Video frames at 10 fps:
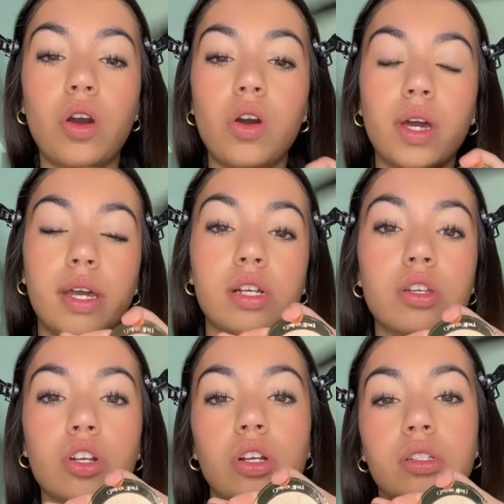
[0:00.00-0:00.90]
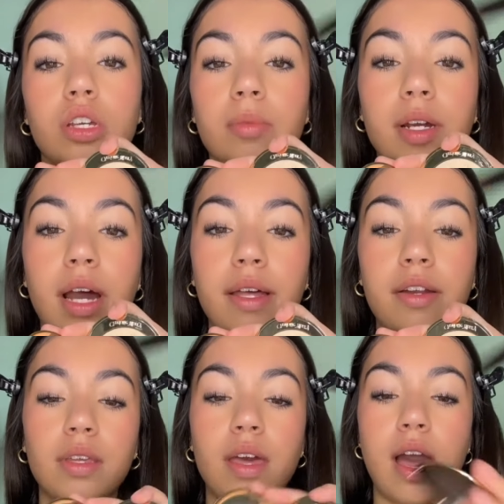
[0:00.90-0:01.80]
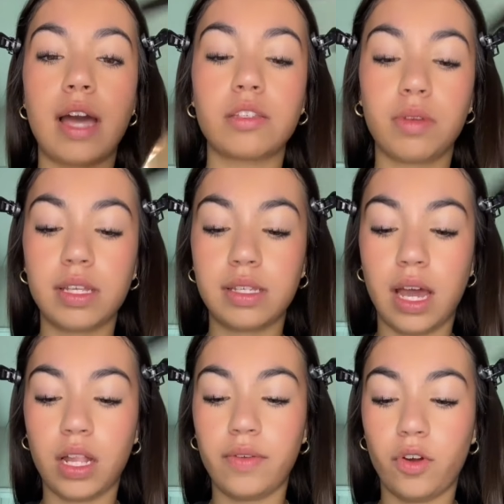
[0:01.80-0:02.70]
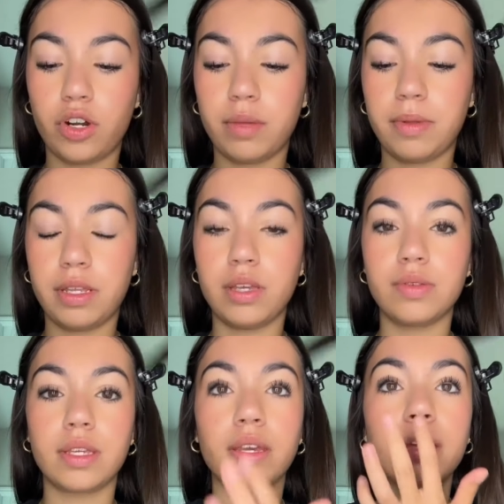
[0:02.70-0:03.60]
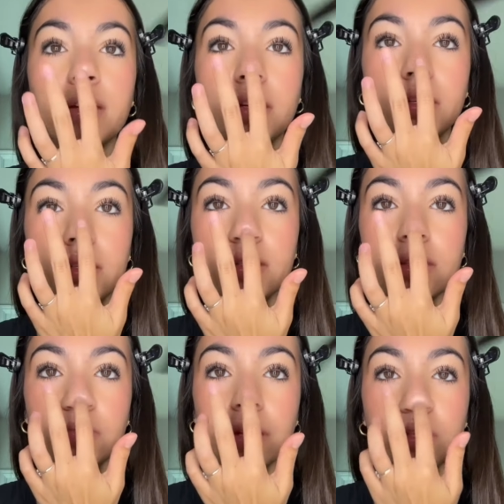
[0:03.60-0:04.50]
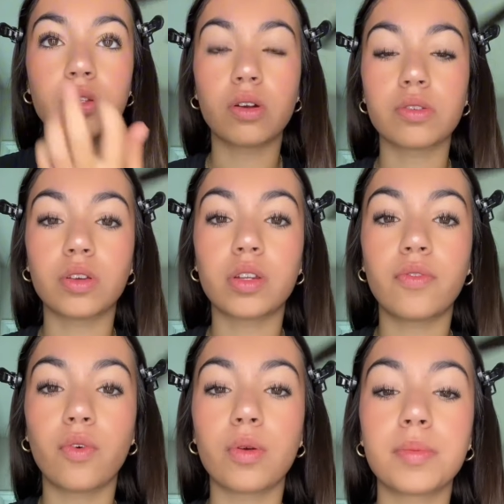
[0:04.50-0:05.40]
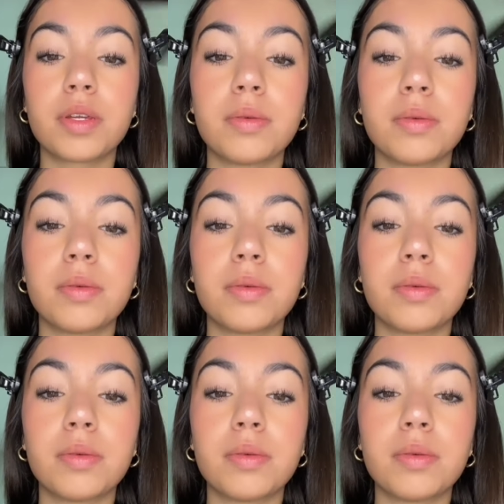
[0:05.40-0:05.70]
Okay, here's the Charlotte Tilbury highlighter. As we can tell, I've already been using it because my stars look deformed.